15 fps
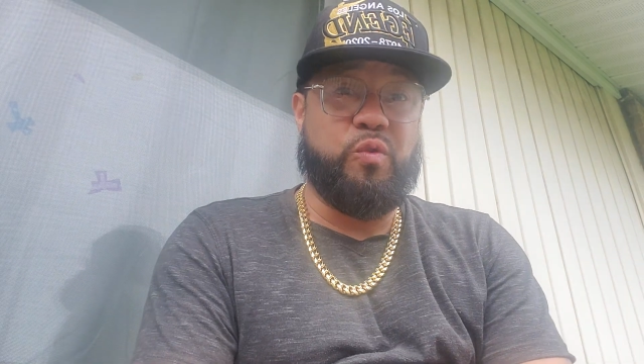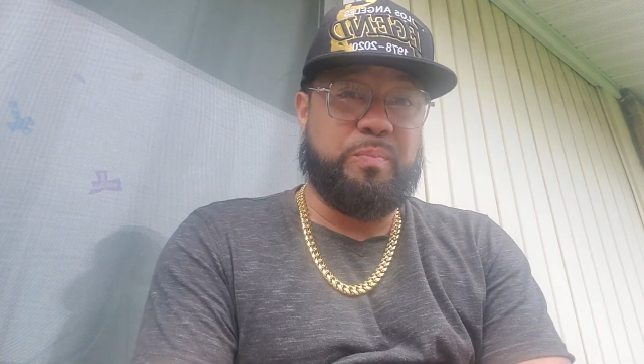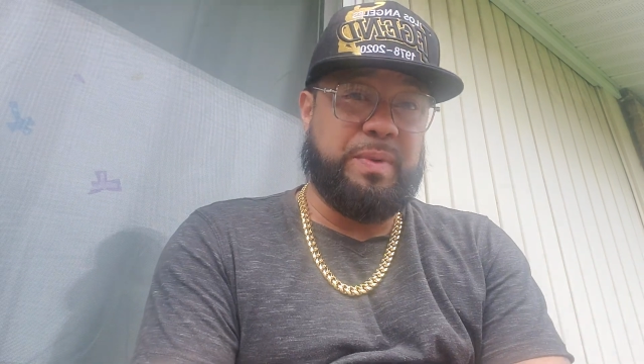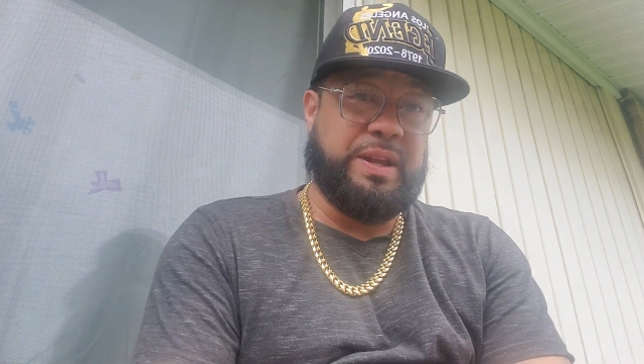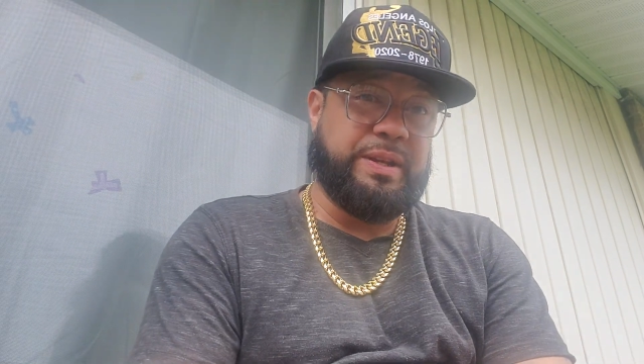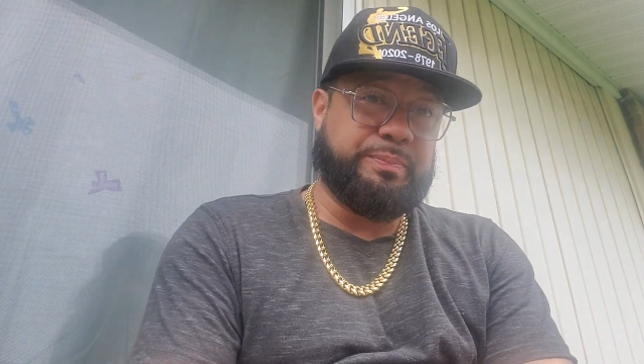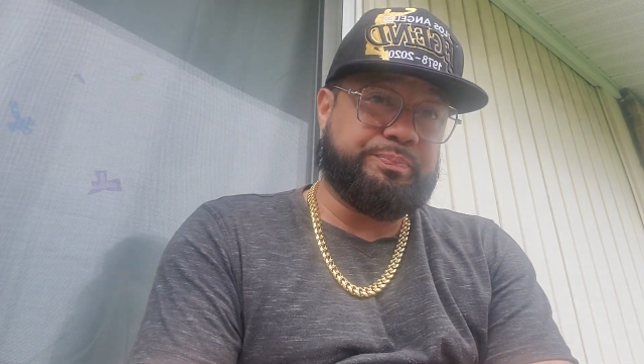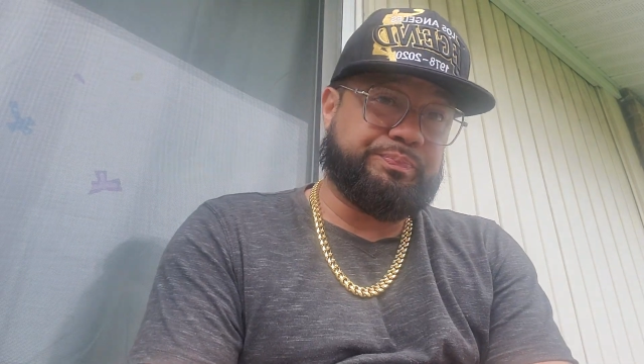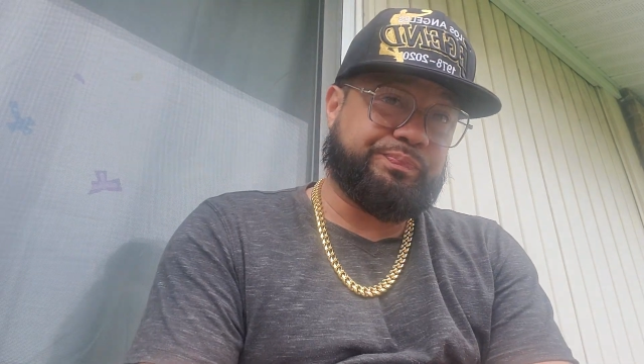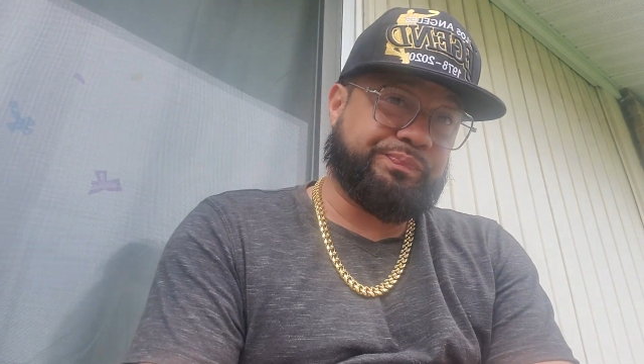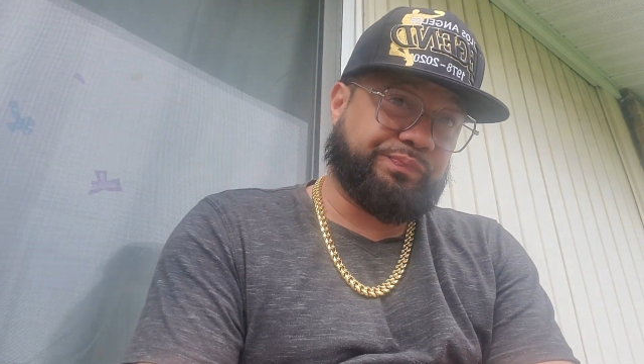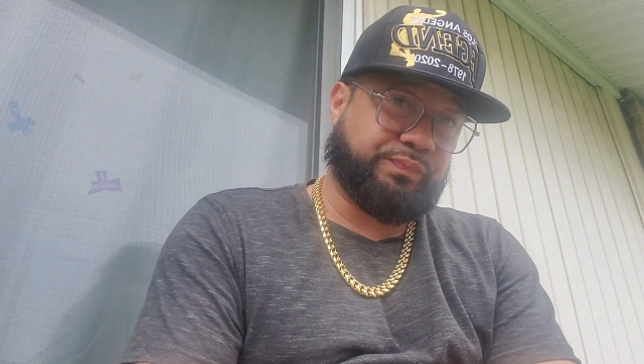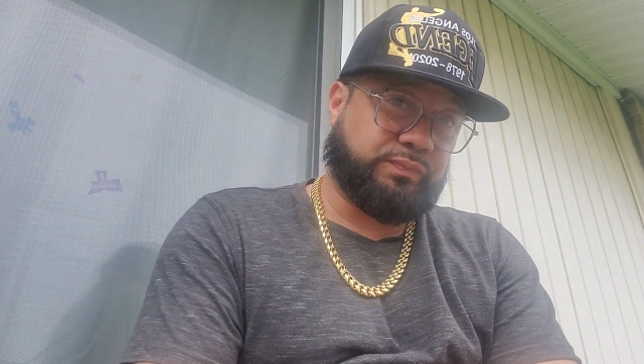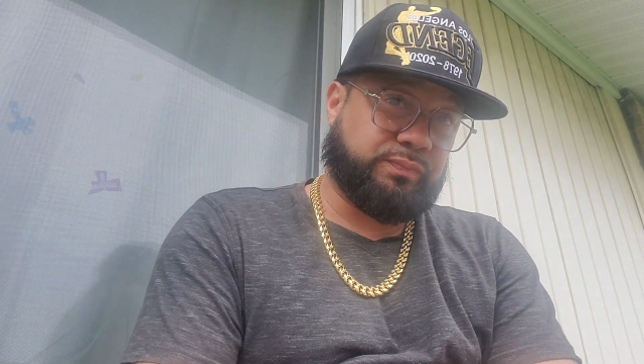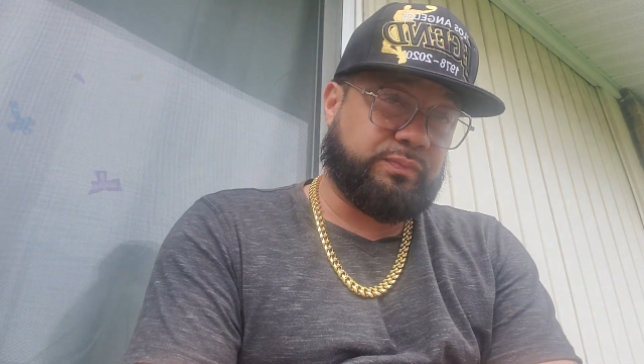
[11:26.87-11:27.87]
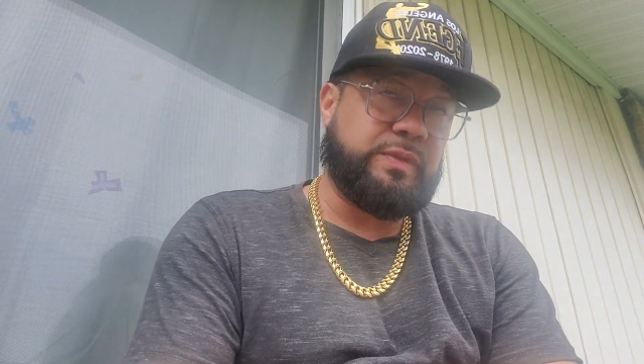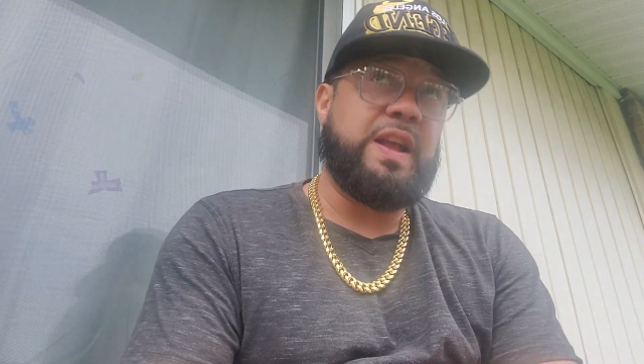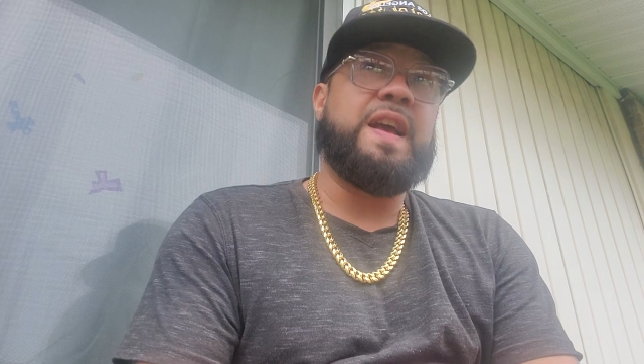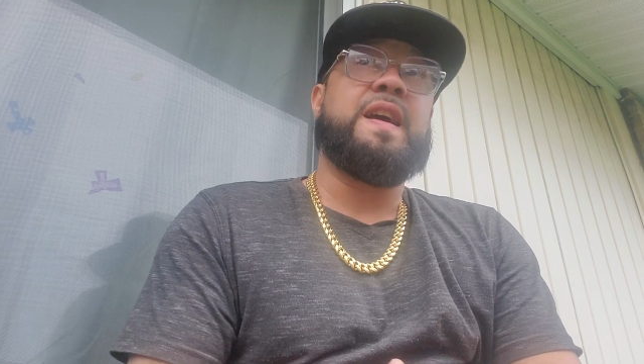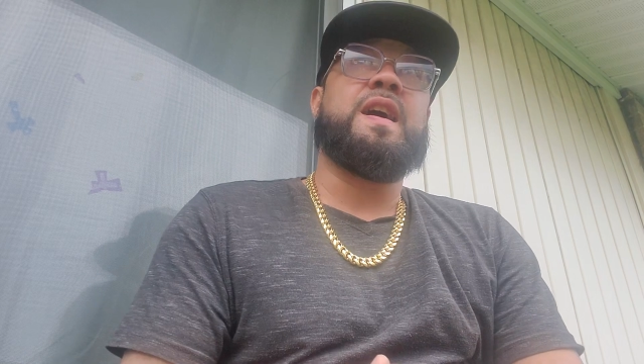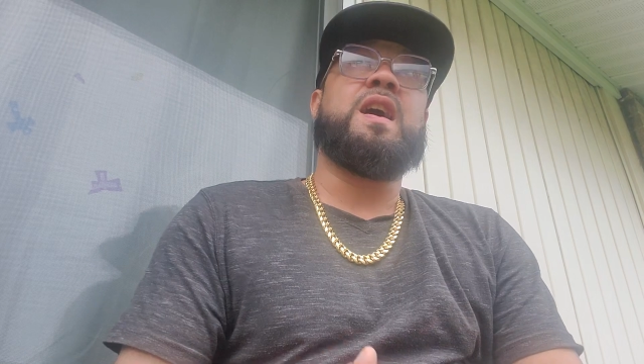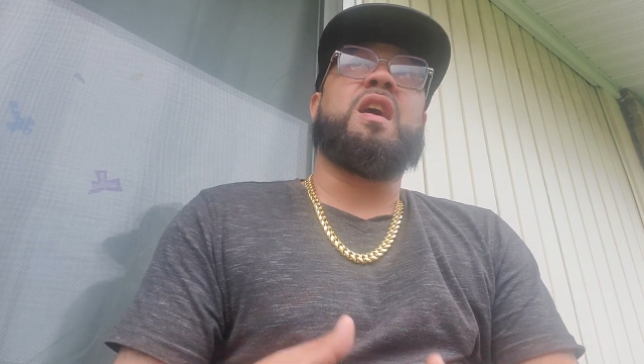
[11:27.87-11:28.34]
minute.
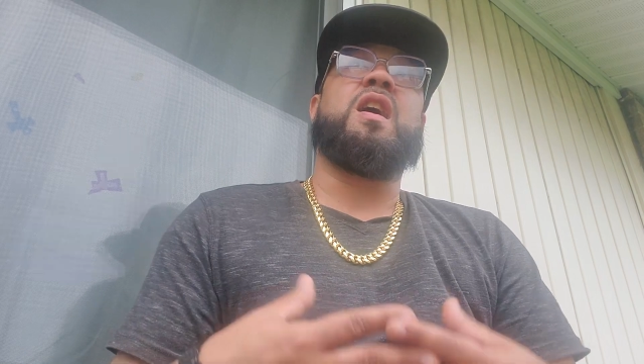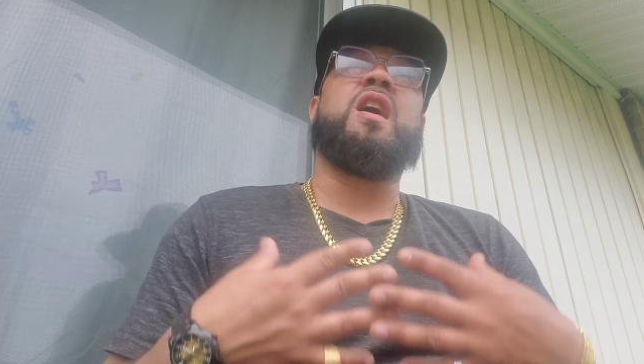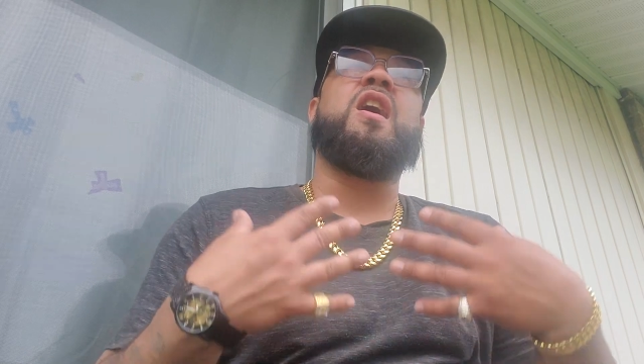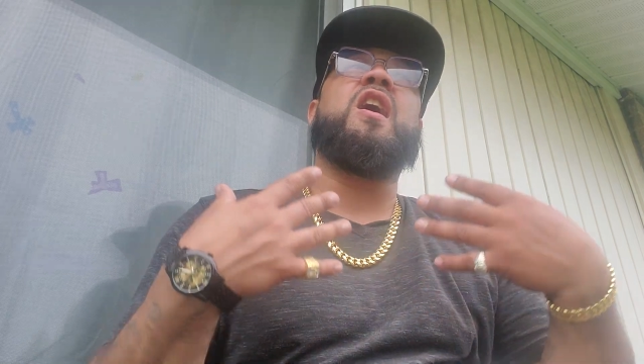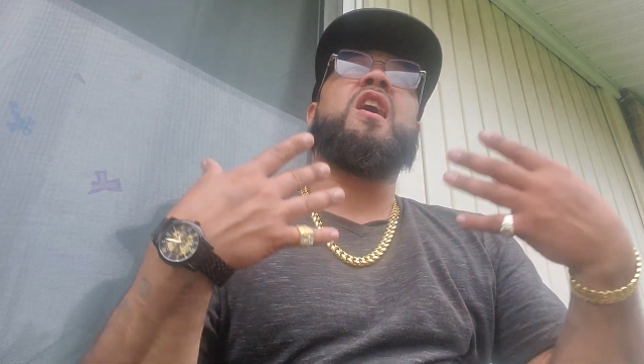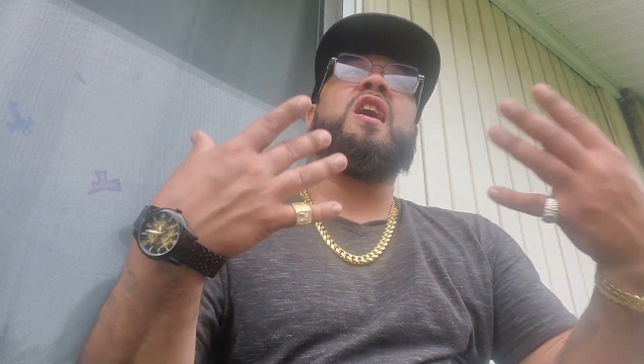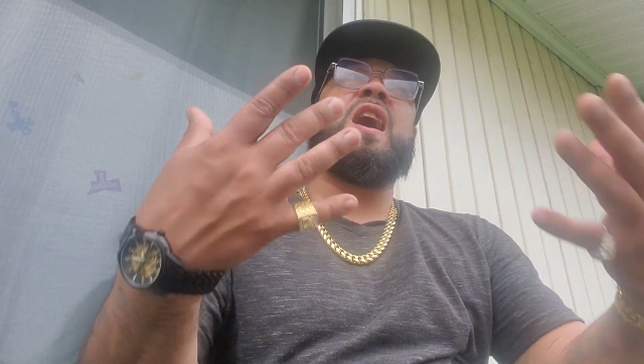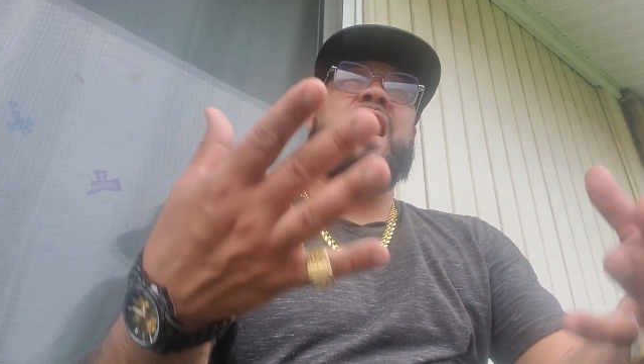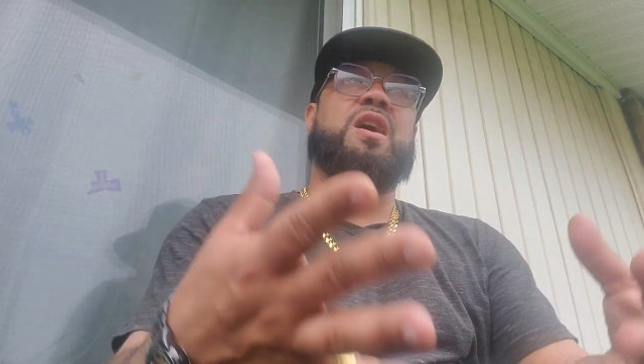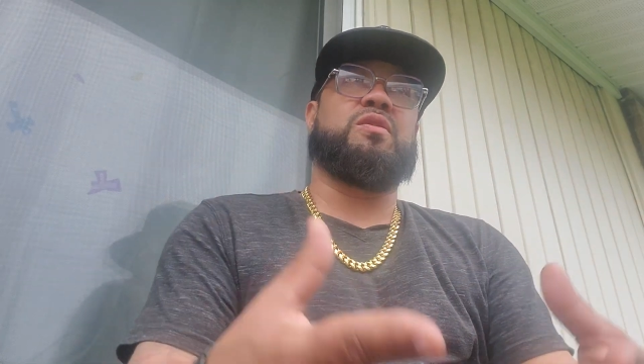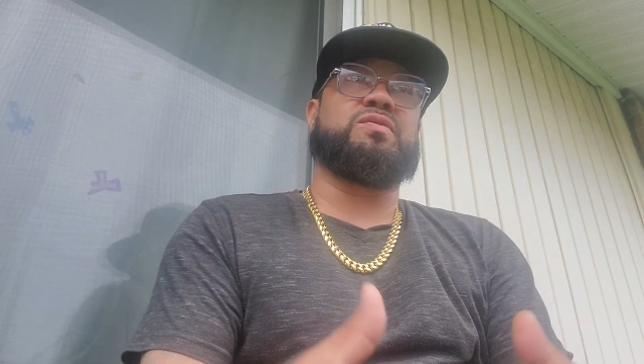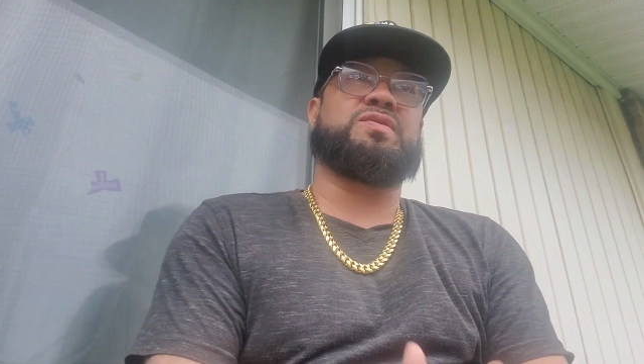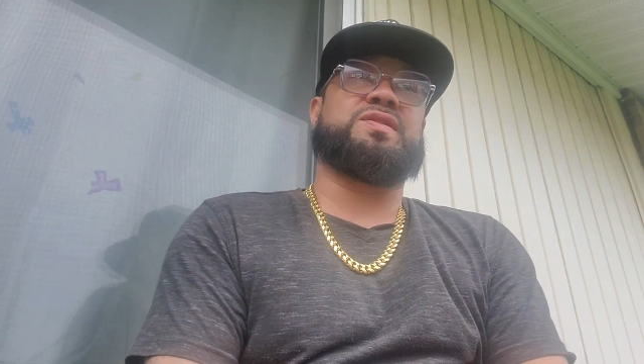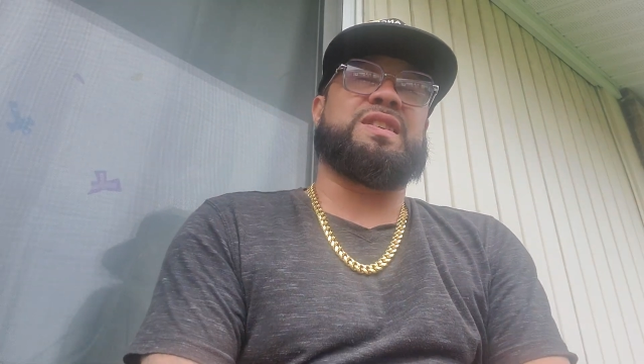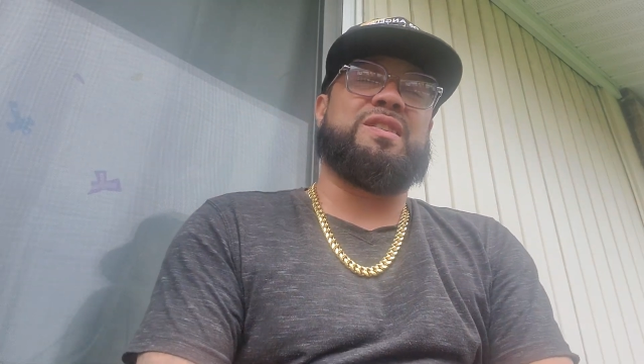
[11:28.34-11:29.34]
Our house.